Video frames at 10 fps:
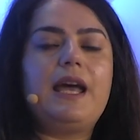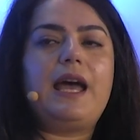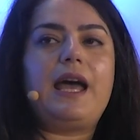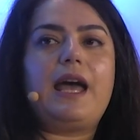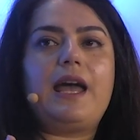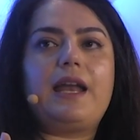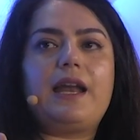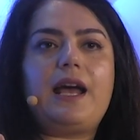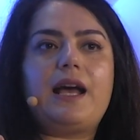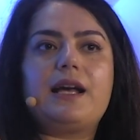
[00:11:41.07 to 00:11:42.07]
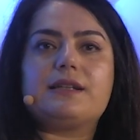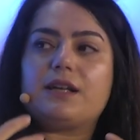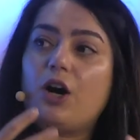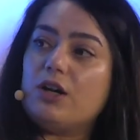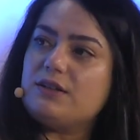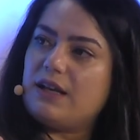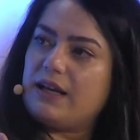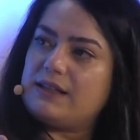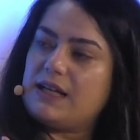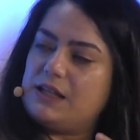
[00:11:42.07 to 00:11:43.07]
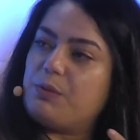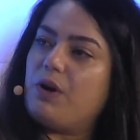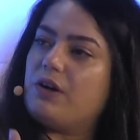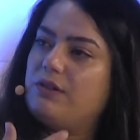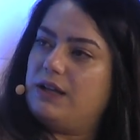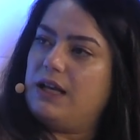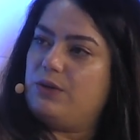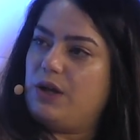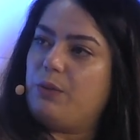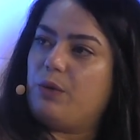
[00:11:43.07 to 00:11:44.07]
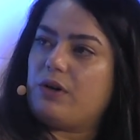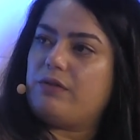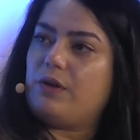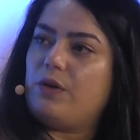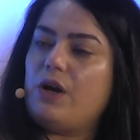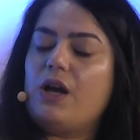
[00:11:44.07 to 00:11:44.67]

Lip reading: and has context and is part of the day-to-day workflow.